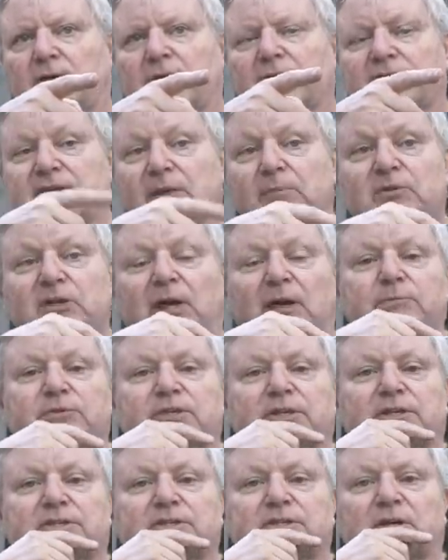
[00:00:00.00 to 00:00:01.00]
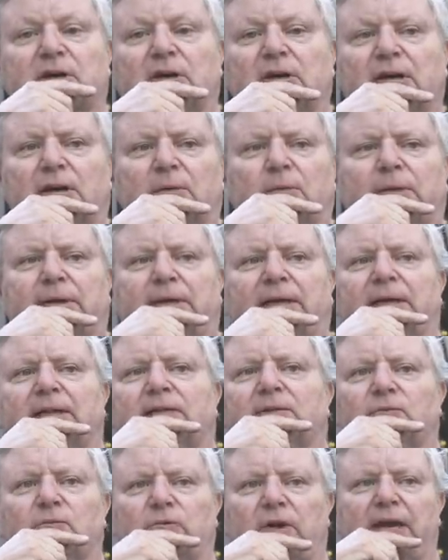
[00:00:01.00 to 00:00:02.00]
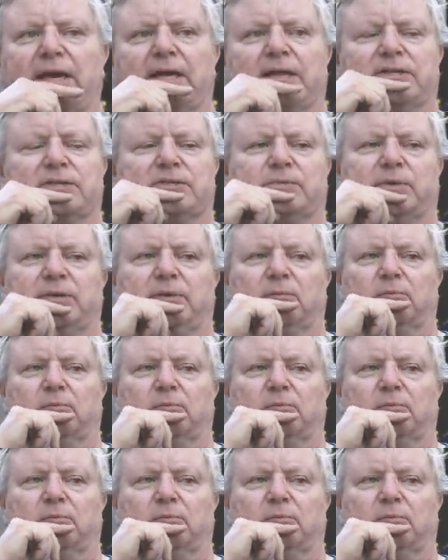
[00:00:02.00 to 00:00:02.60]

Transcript: Sometimes it's, okay, well, we can get the range,